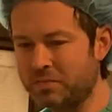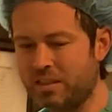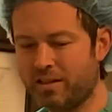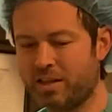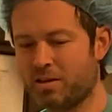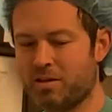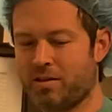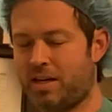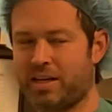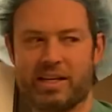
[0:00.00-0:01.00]
that
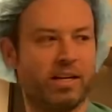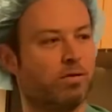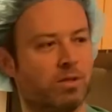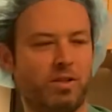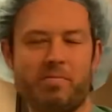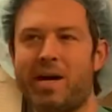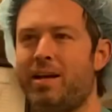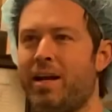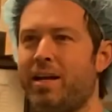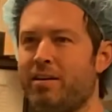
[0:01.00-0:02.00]
are get a really bad
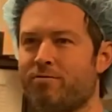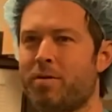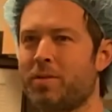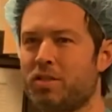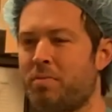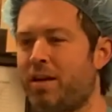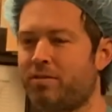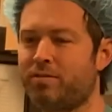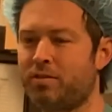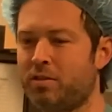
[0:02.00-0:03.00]
headache from their spinal
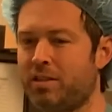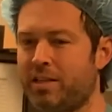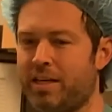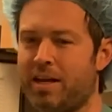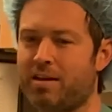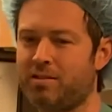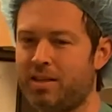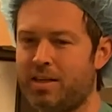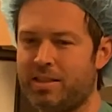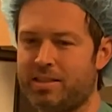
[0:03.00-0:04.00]
fluid leaking out,
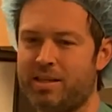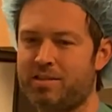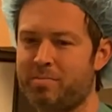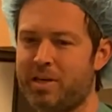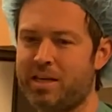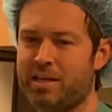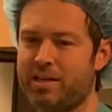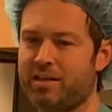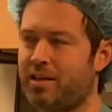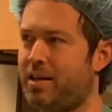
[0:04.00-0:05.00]
tend to be